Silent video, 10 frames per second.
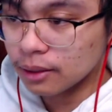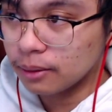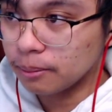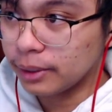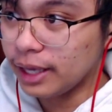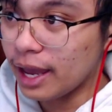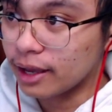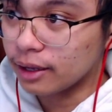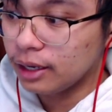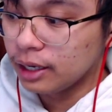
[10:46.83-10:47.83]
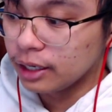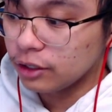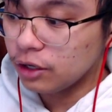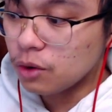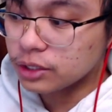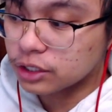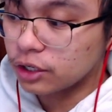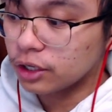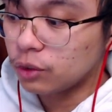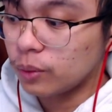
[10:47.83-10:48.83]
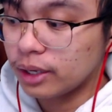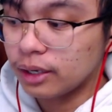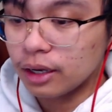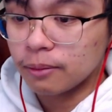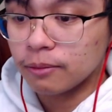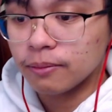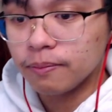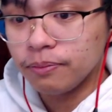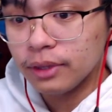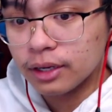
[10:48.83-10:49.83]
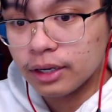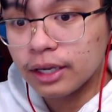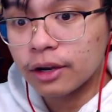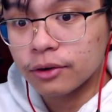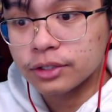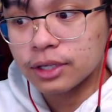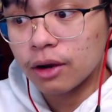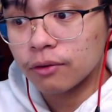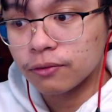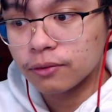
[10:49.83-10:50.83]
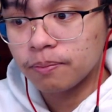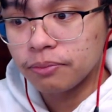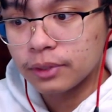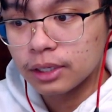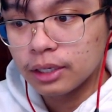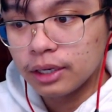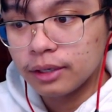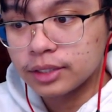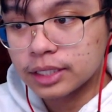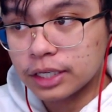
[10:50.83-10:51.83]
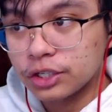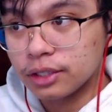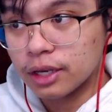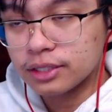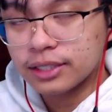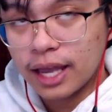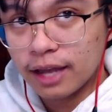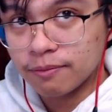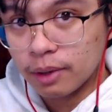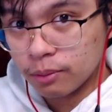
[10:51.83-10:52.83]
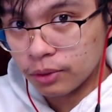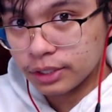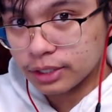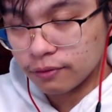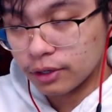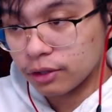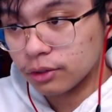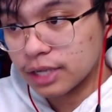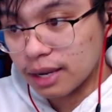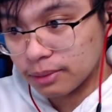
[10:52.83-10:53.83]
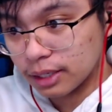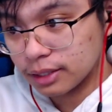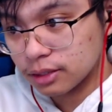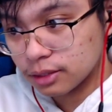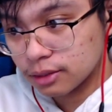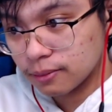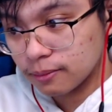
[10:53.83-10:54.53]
But yeah, you know what's good when Rika herself... it seems like she does have memories of other timelines.